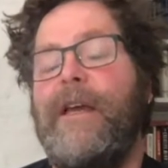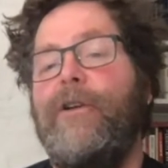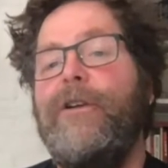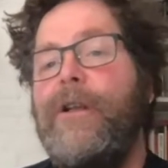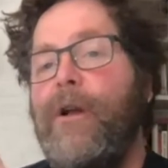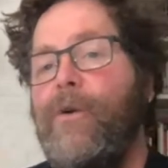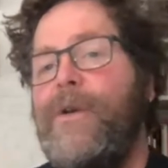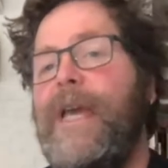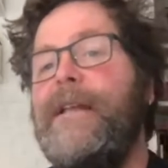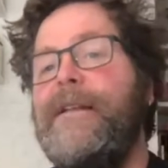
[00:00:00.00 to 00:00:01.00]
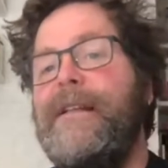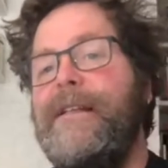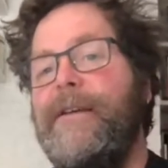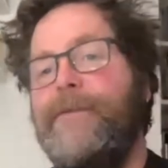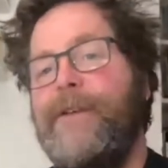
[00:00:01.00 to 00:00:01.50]
They are
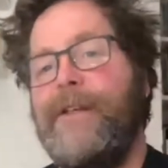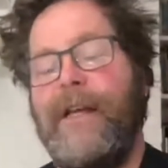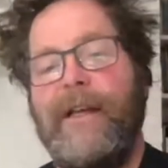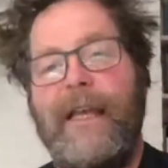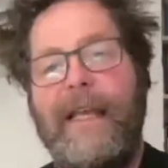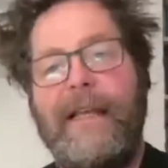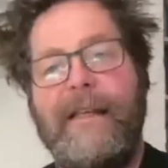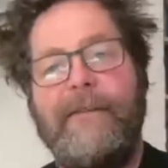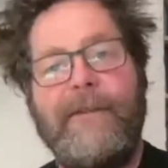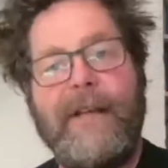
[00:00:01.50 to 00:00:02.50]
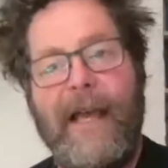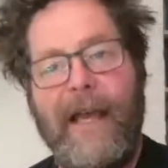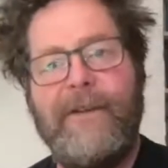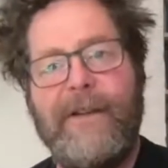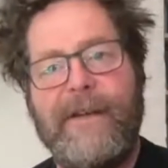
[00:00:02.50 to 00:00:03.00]
located in different uh, in different
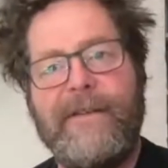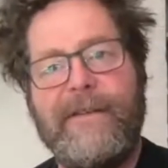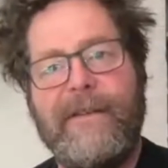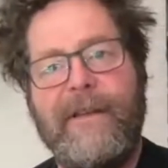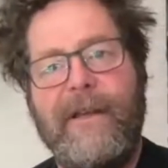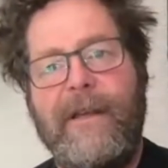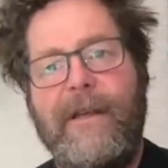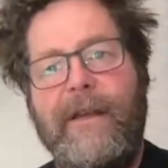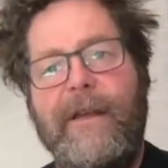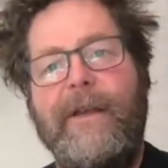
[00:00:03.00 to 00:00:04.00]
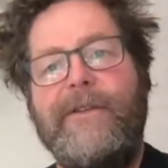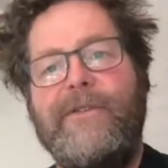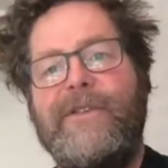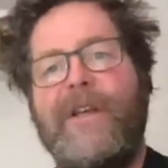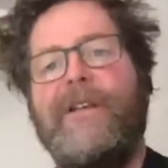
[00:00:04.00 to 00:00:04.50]
areas.
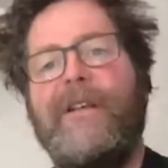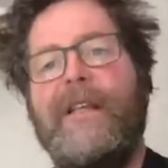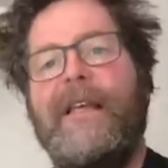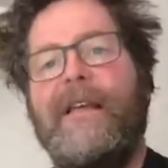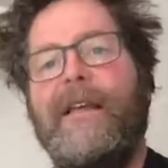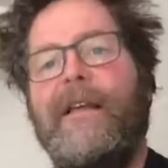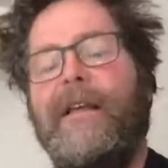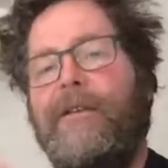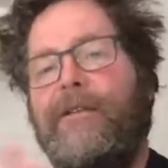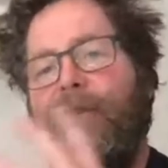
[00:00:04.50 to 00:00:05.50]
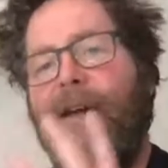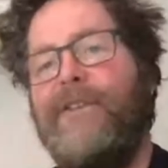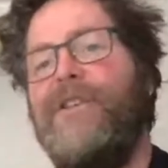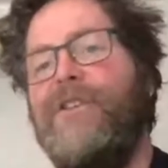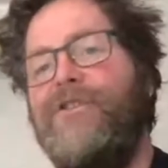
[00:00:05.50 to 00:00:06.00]
So suddenly
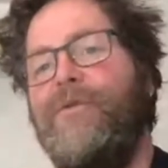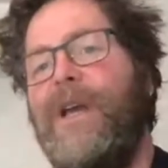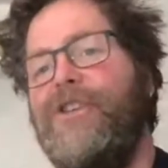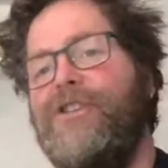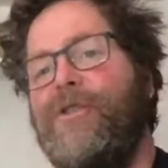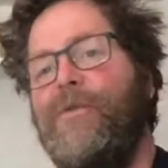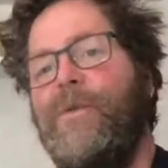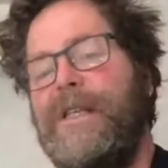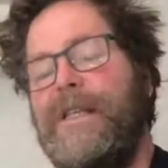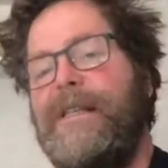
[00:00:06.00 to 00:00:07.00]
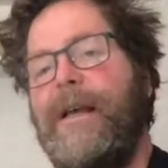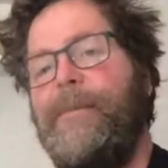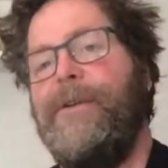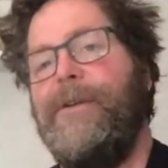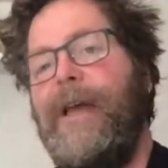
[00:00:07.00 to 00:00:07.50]
you have a situation where this
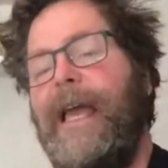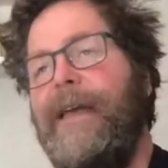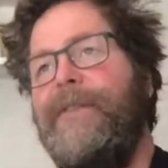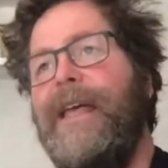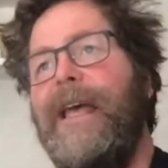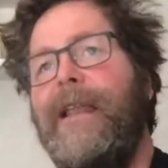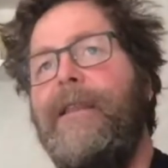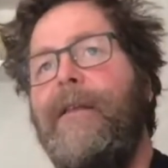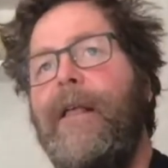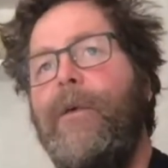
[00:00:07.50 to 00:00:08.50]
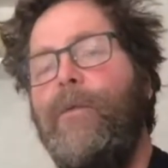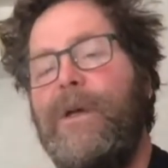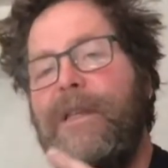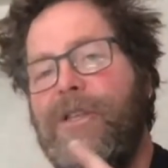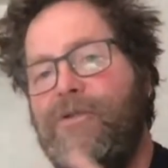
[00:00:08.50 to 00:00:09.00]
happened, and then
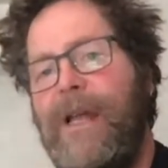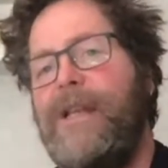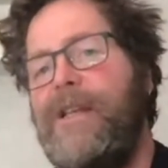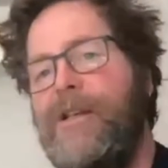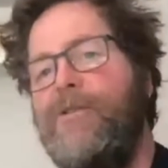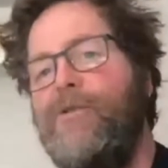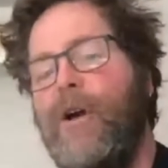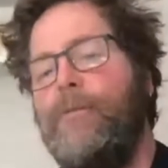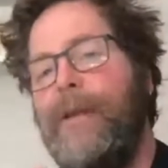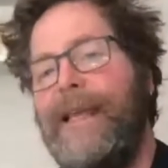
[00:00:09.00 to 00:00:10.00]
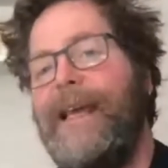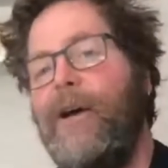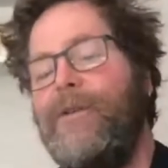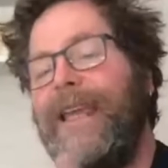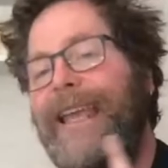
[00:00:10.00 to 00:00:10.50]
when the strategy did not
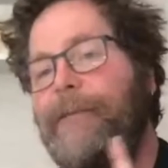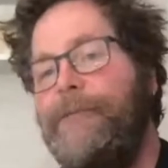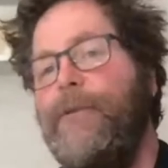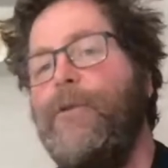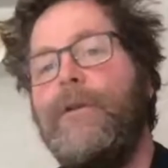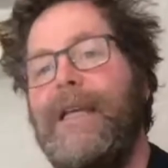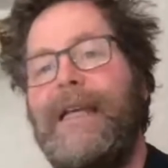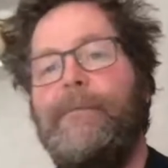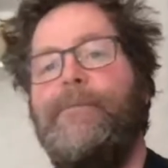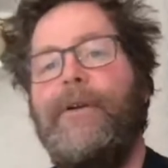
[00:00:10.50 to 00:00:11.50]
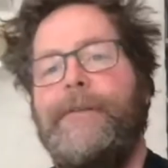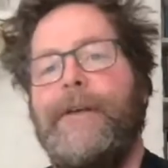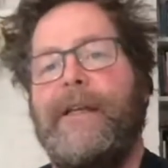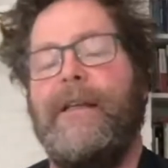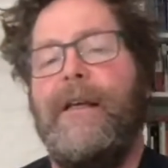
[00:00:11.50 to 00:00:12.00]
play out in full, in
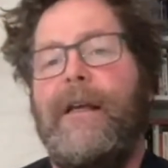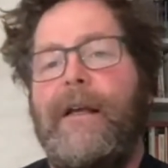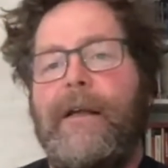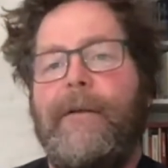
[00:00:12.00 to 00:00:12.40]
perfect,